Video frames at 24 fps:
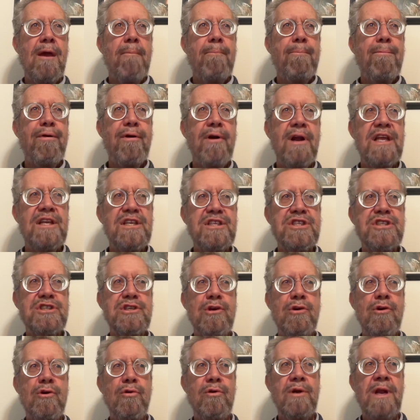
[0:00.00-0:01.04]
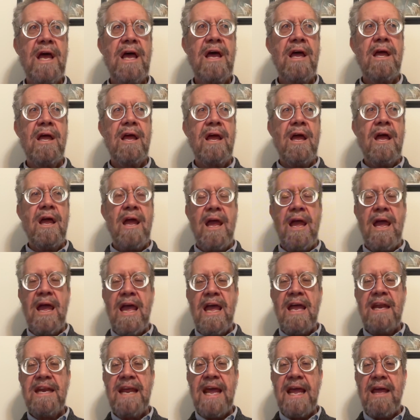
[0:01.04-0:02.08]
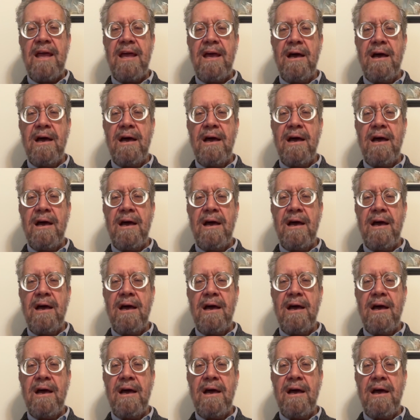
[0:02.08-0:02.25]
pretty soon, an